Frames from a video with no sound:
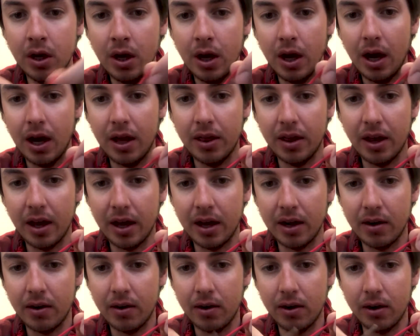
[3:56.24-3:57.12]
And
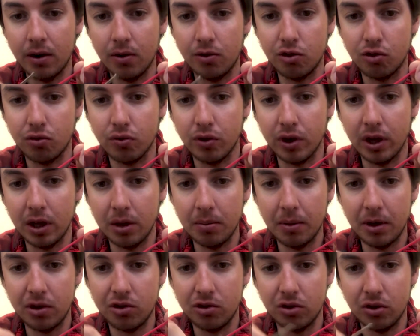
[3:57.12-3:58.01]
then, just really
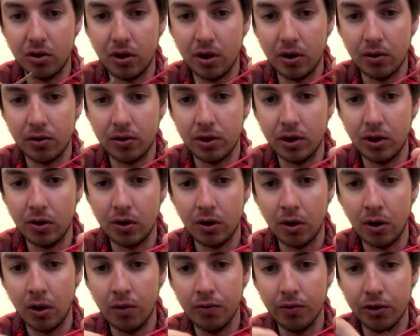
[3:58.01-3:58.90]
make sure, I don't think you
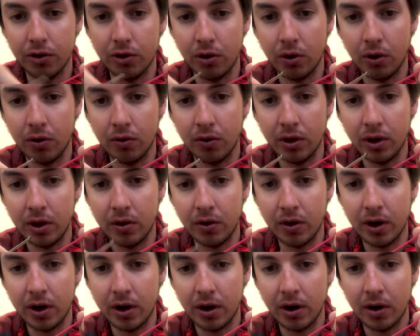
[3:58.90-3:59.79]
can overdo it really
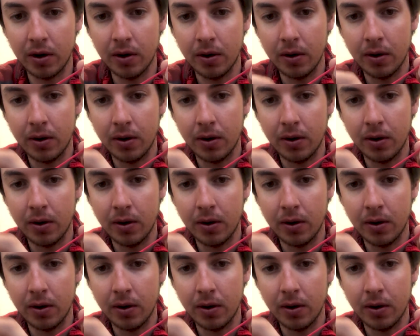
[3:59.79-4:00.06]
right here.